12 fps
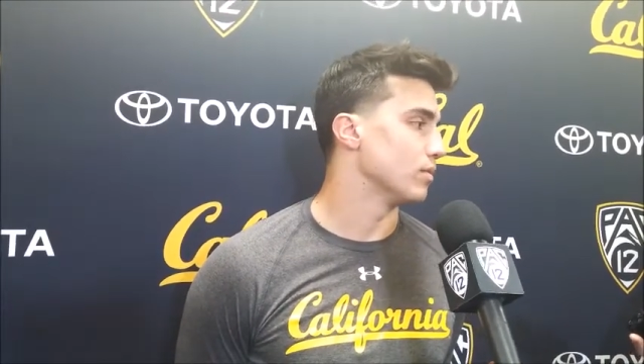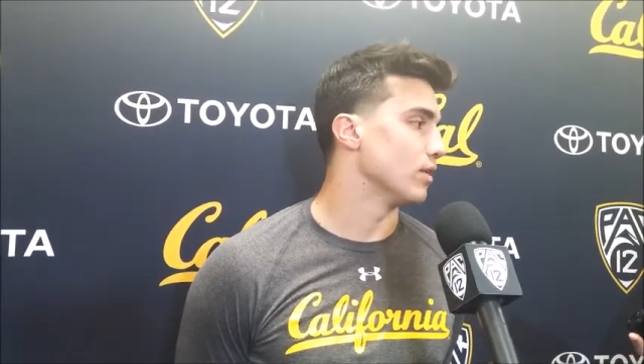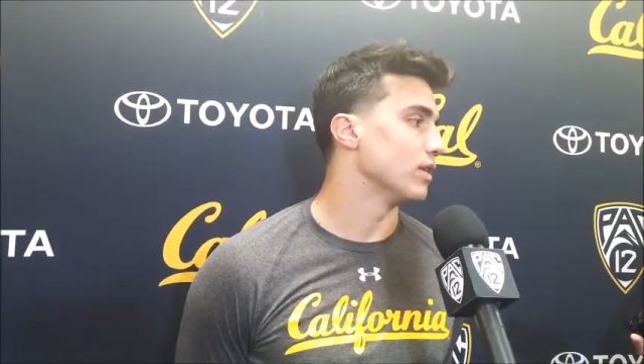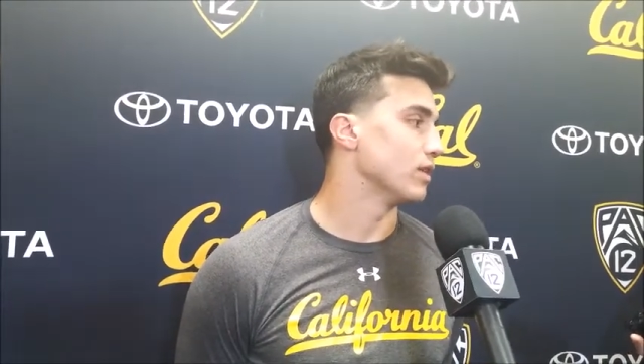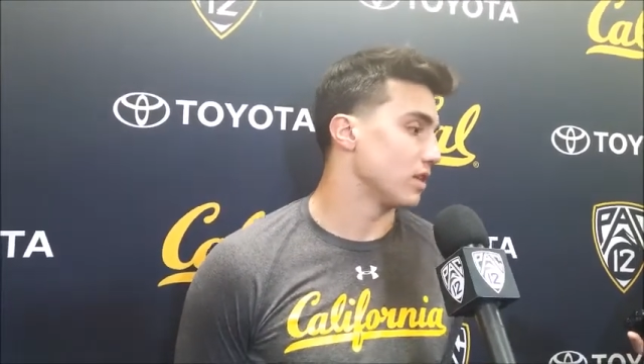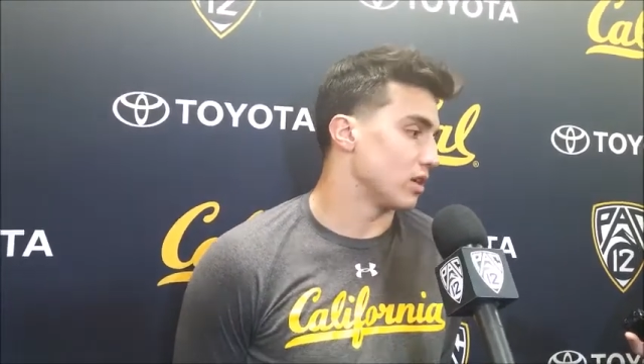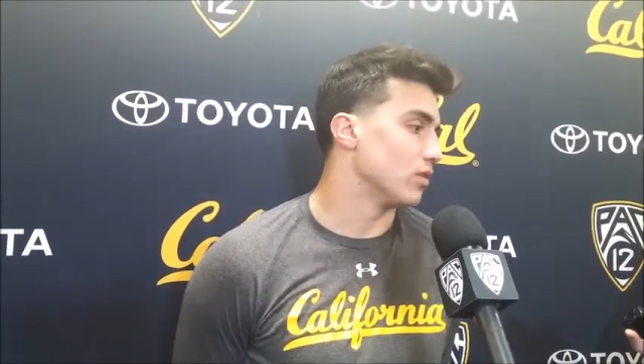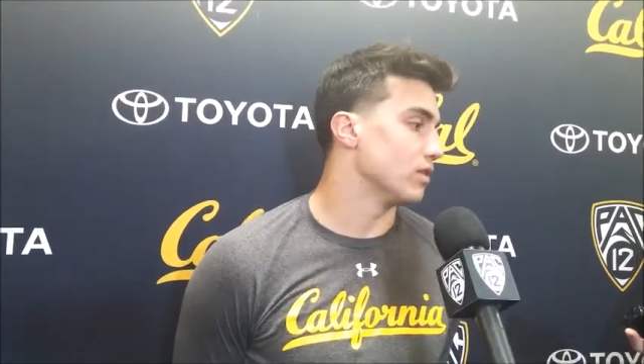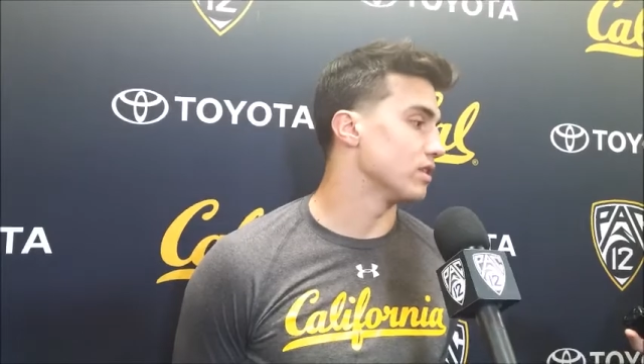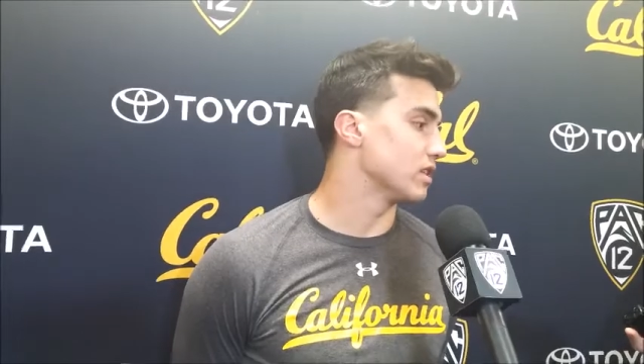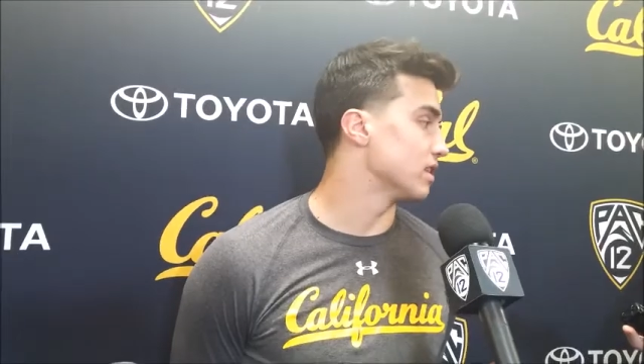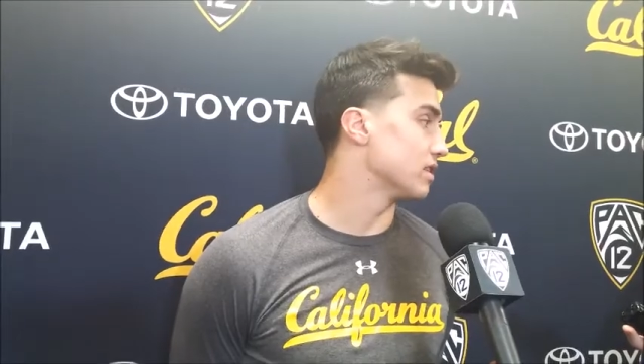but the
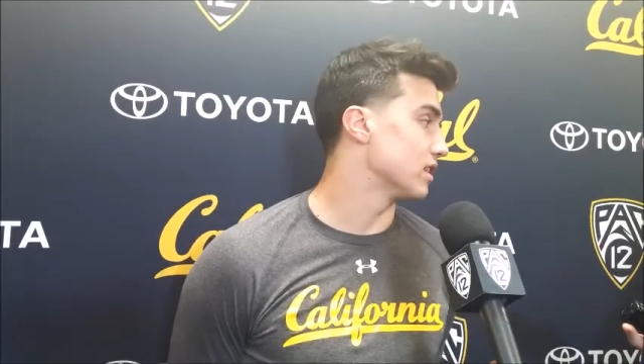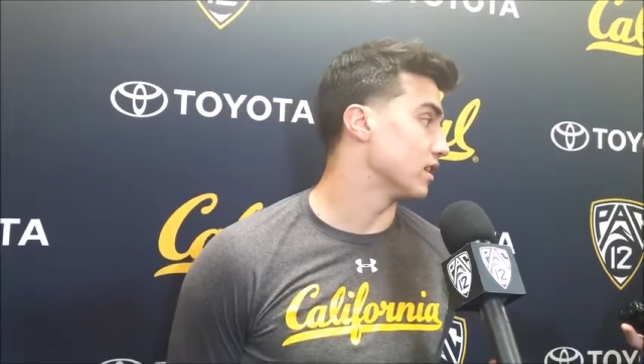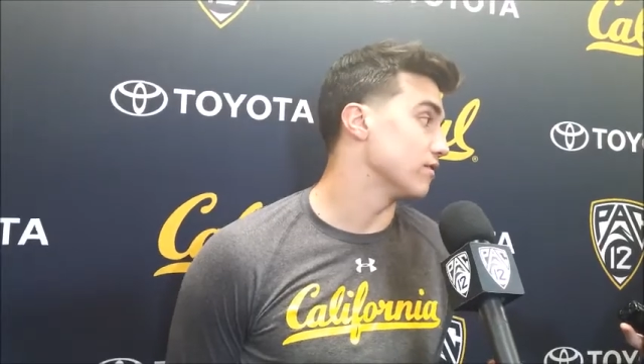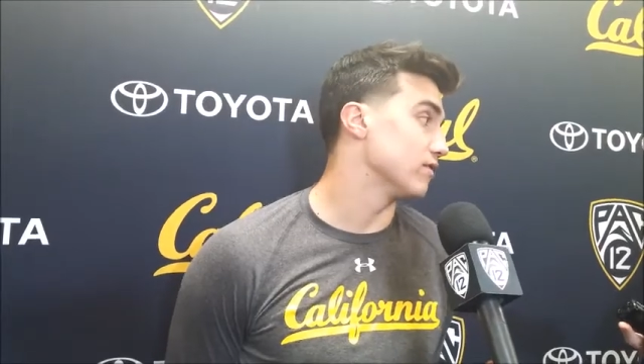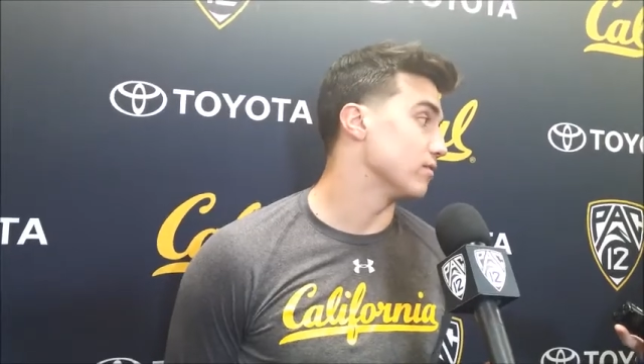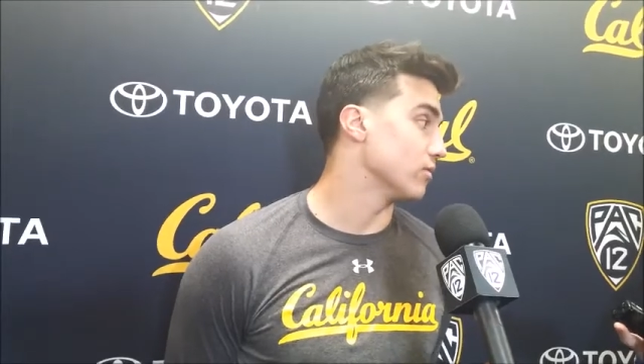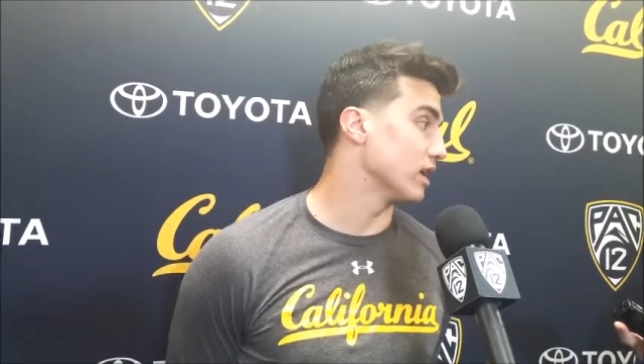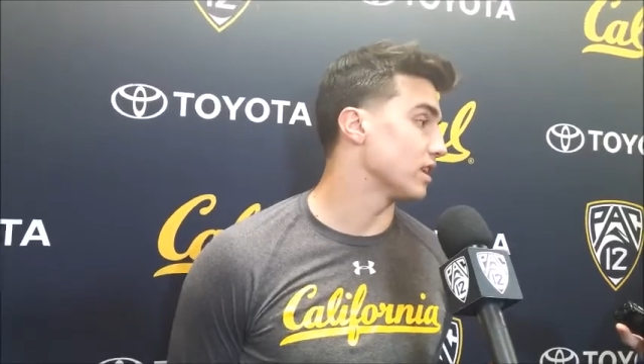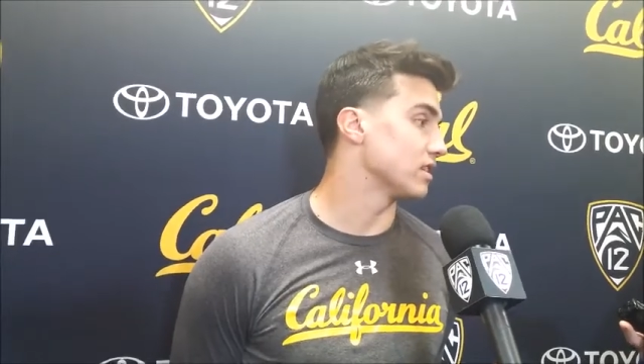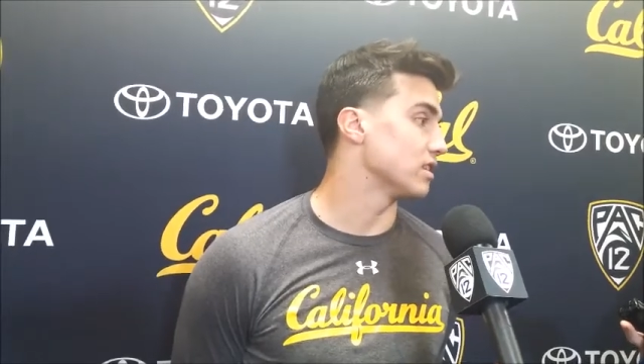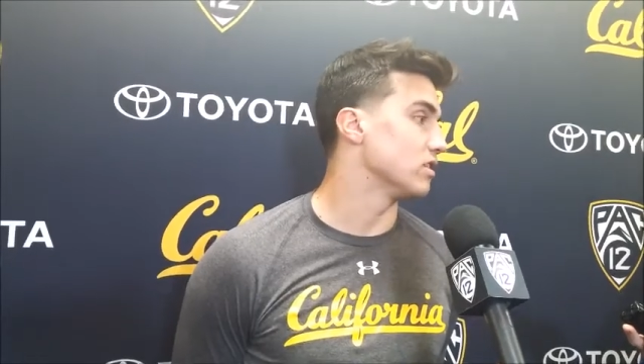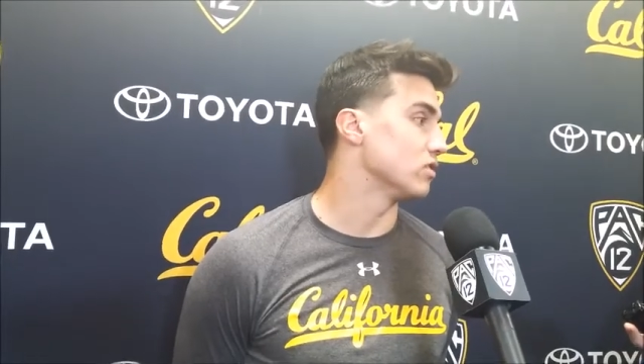going's getting tough, and we got
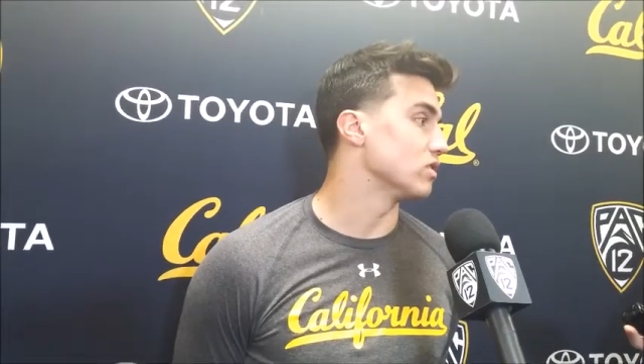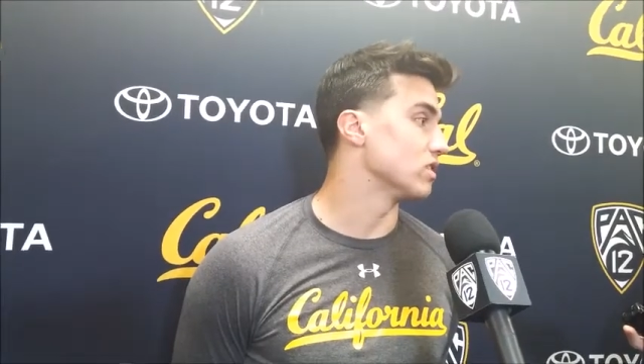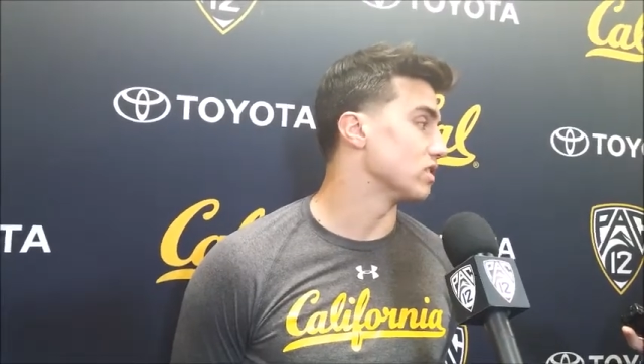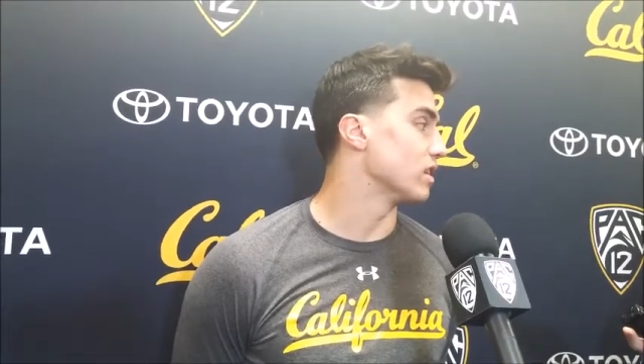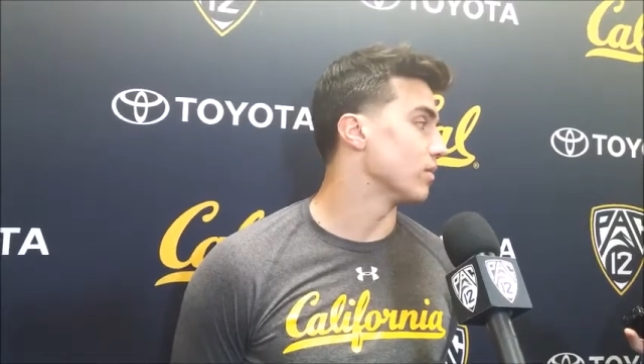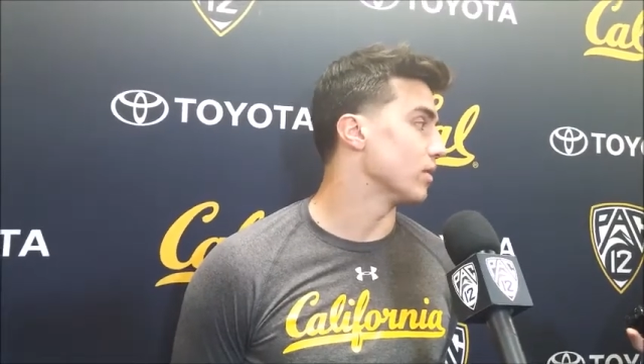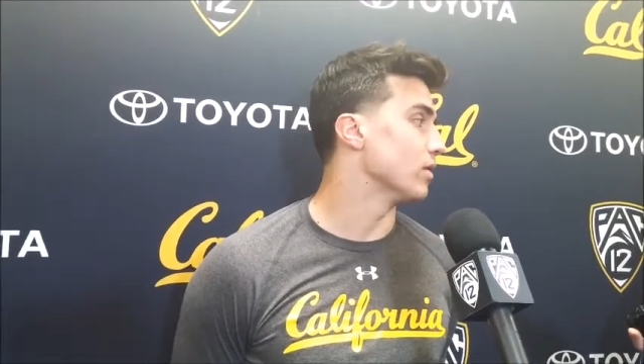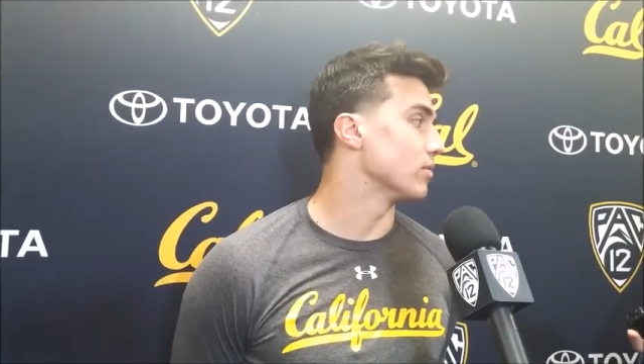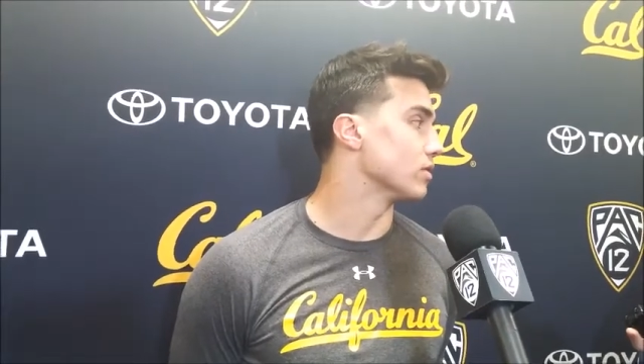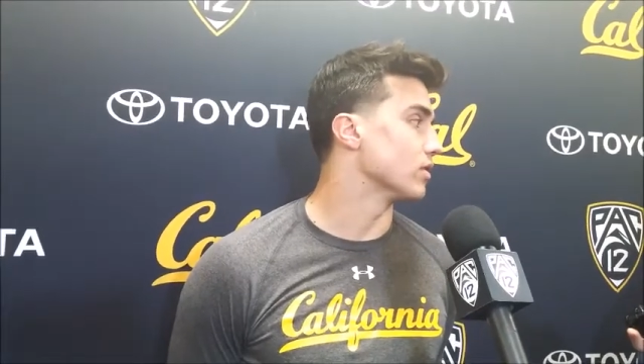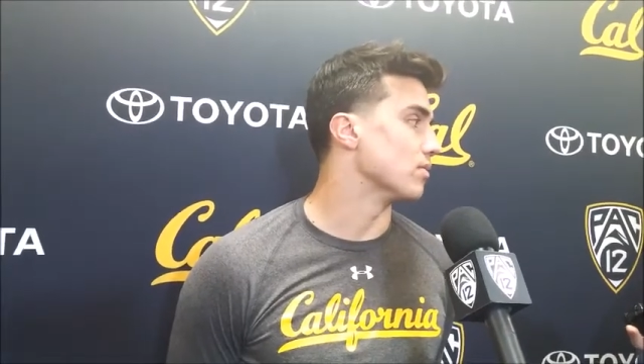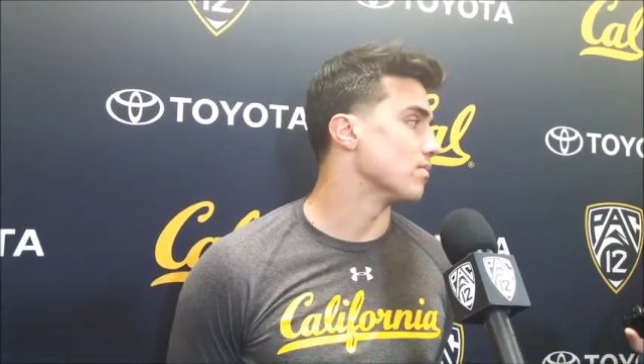to see who's going to step
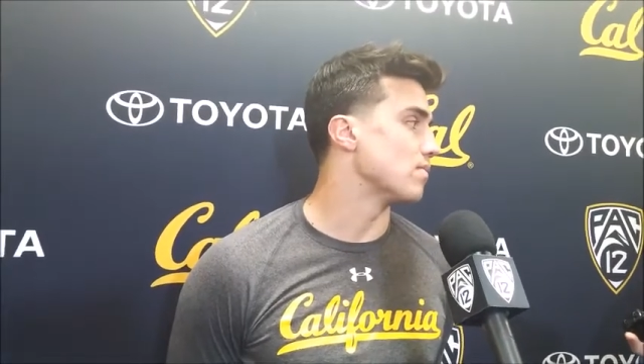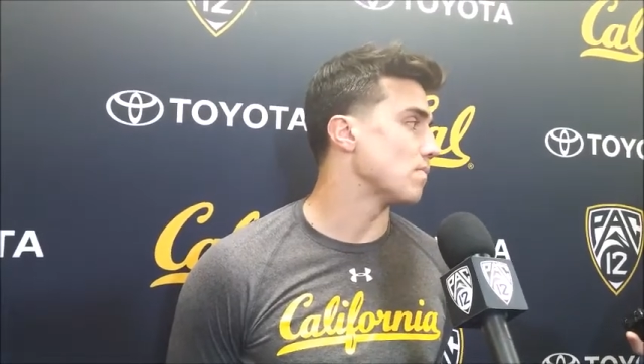up. So.